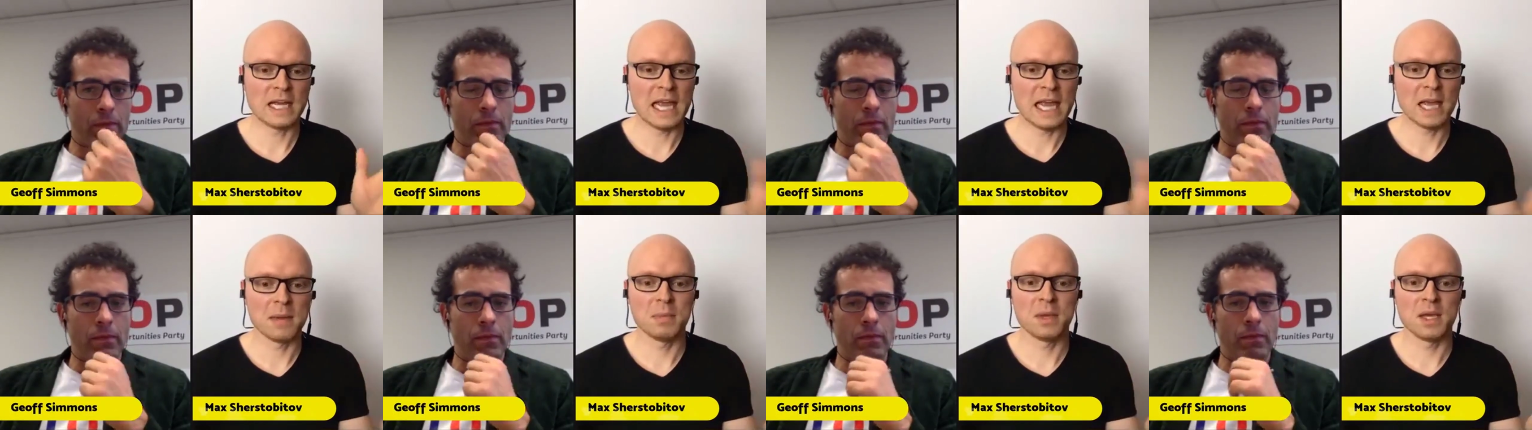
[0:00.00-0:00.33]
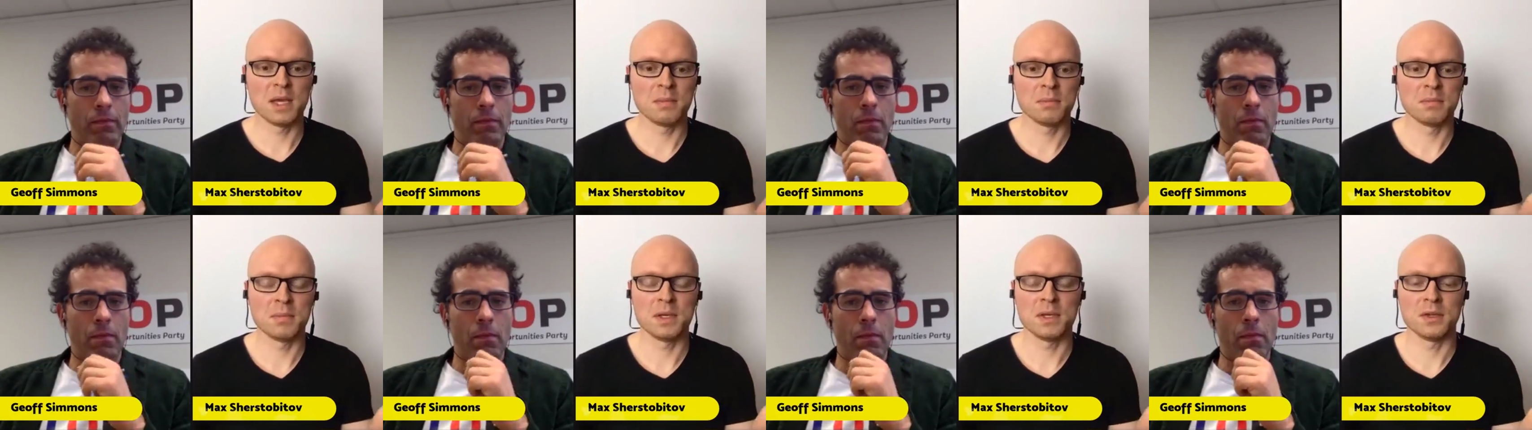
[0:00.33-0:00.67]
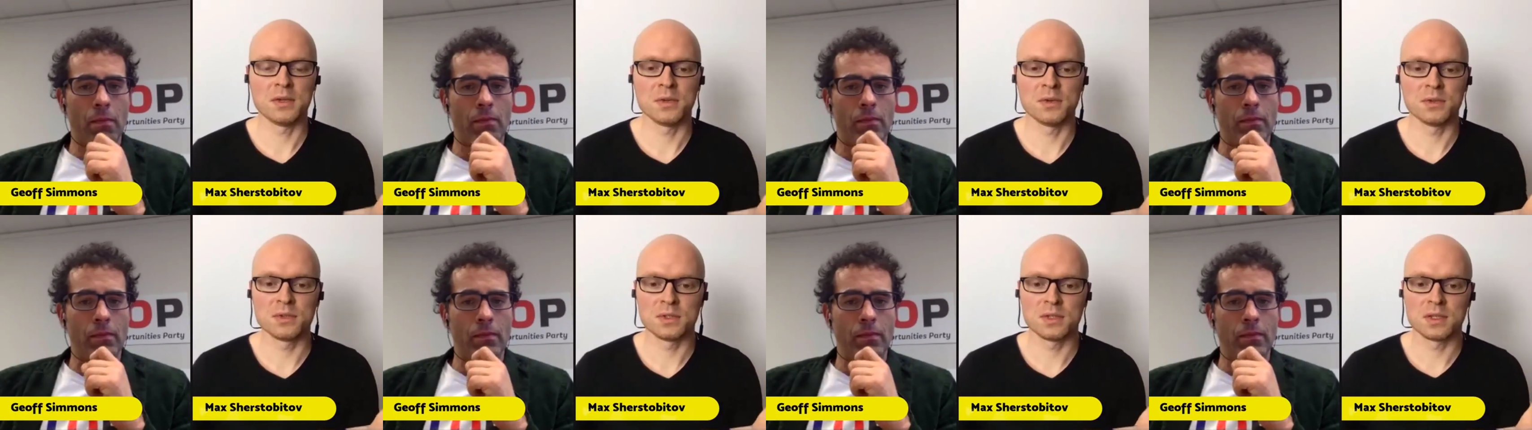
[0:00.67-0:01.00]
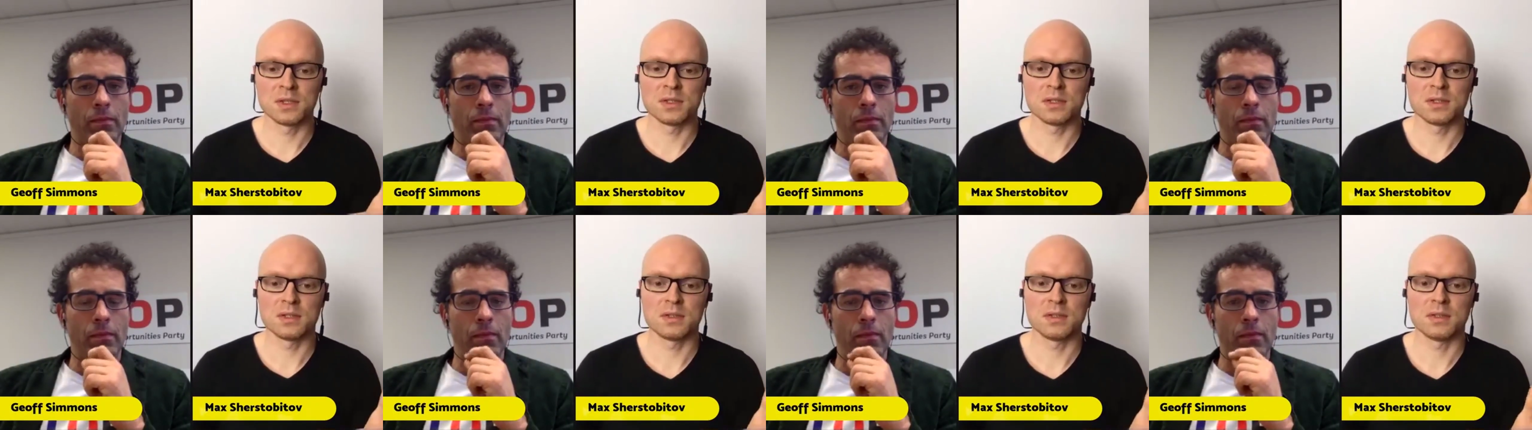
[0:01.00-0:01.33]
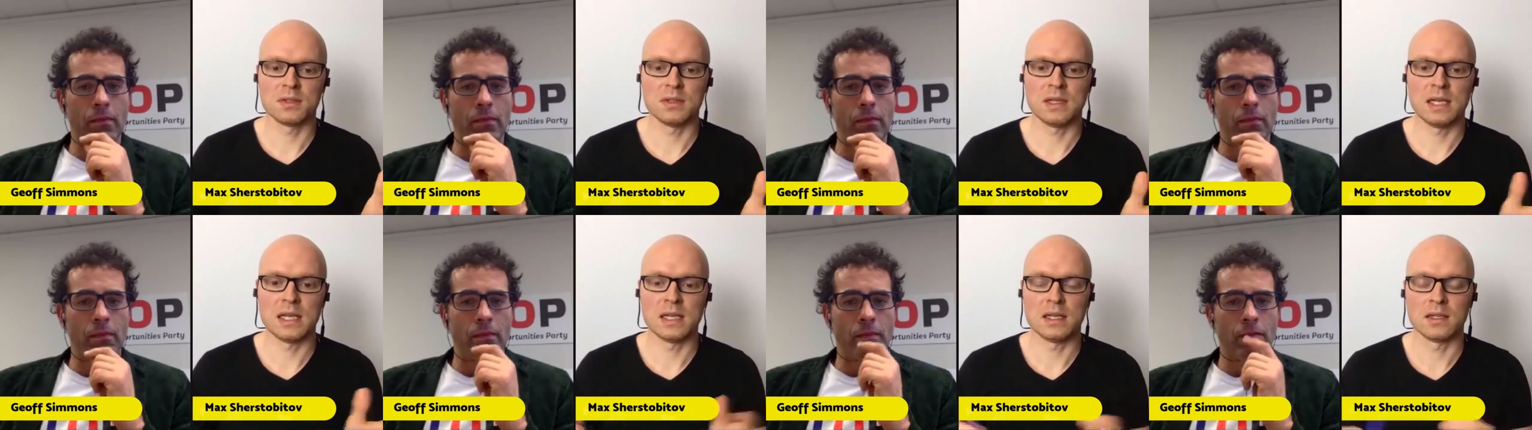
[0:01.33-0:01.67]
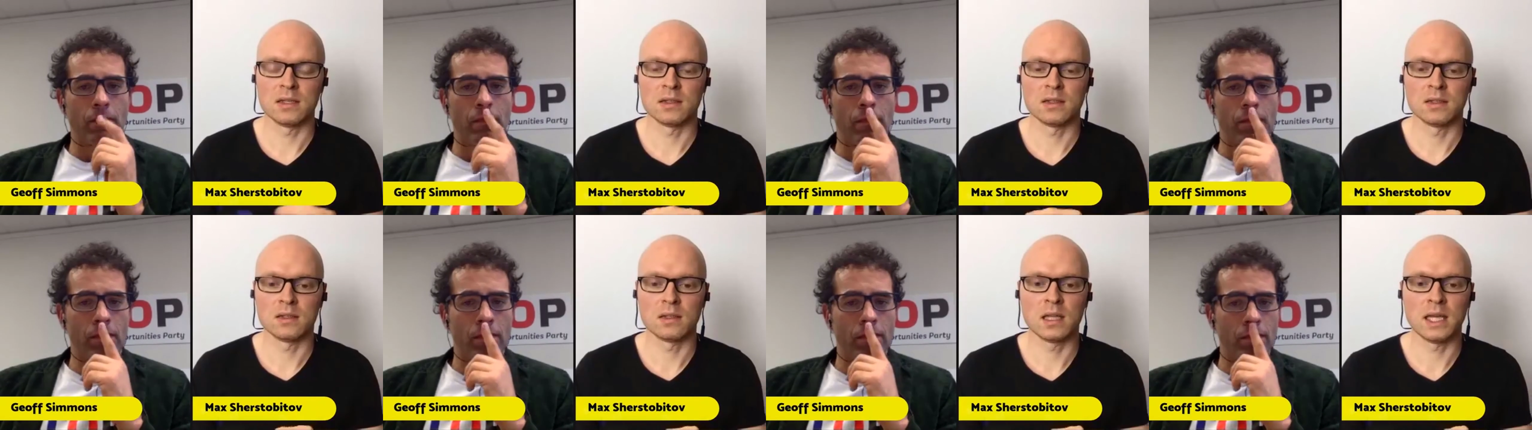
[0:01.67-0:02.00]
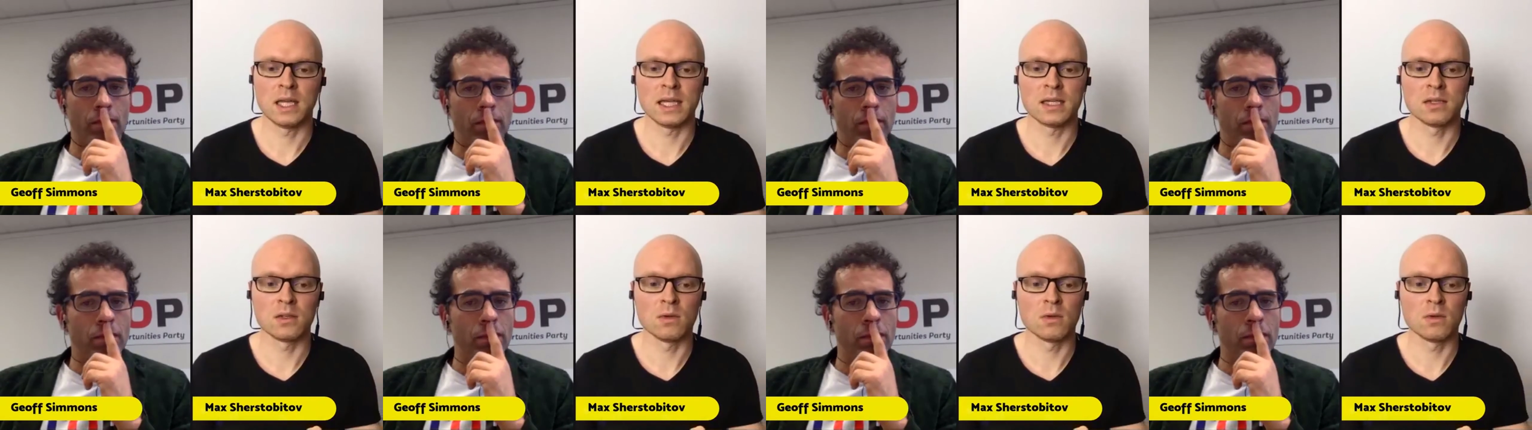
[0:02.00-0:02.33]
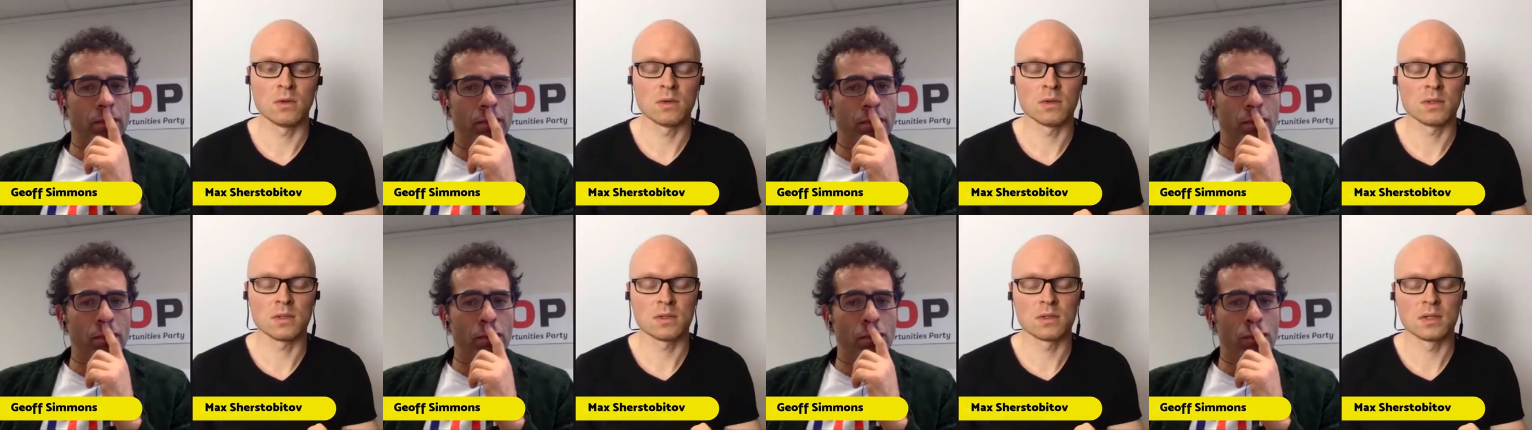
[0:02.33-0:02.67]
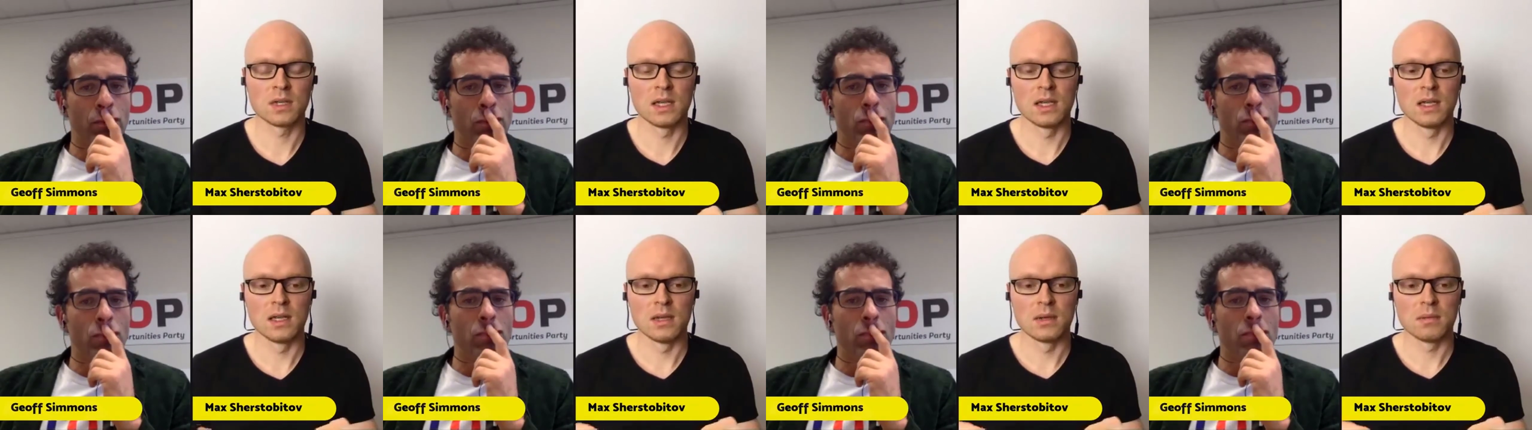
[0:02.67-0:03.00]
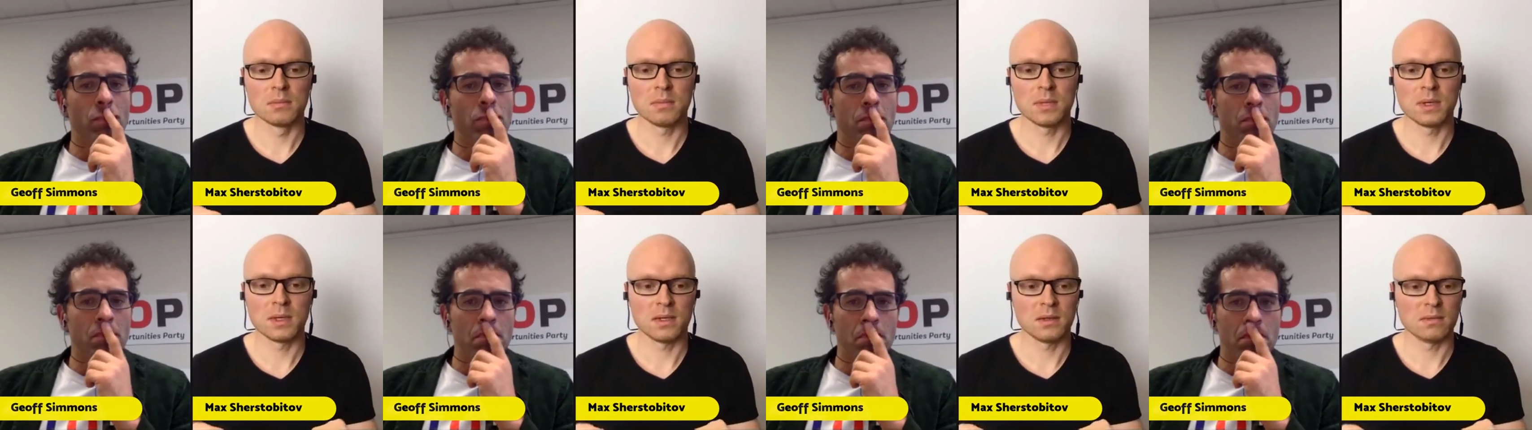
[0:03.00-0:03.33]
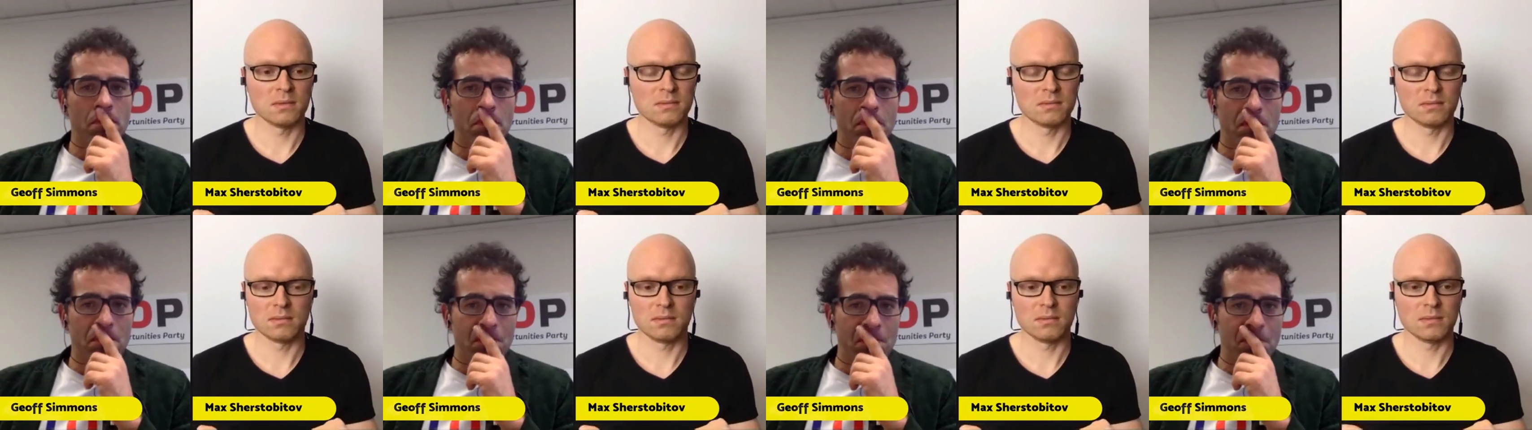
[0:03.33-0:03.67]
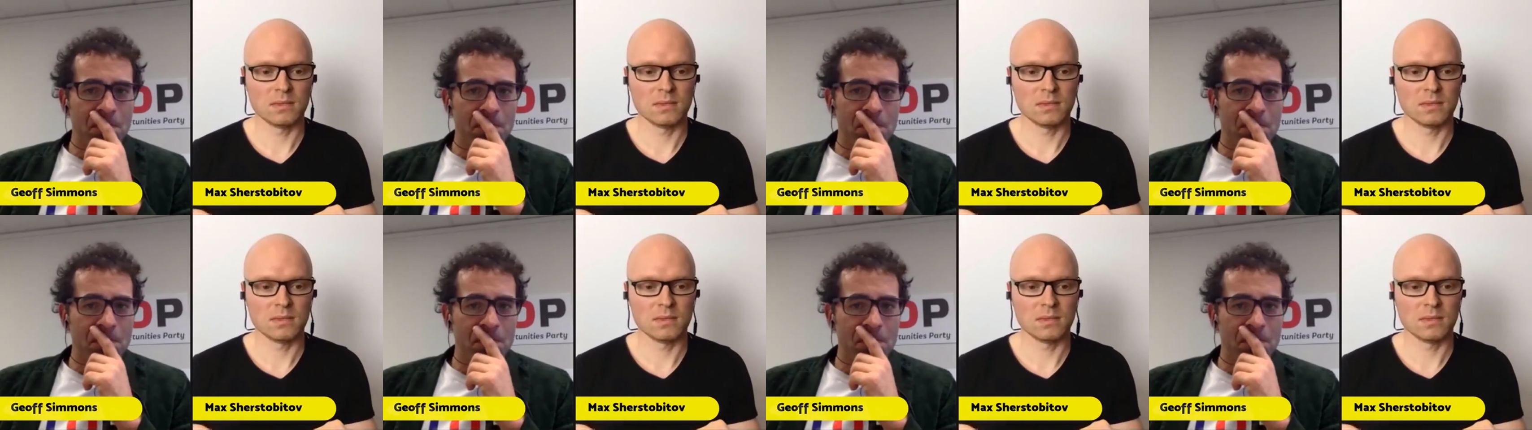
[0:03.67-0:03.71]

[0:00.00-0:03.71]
Speaker 1: Airbnb users and landlords, but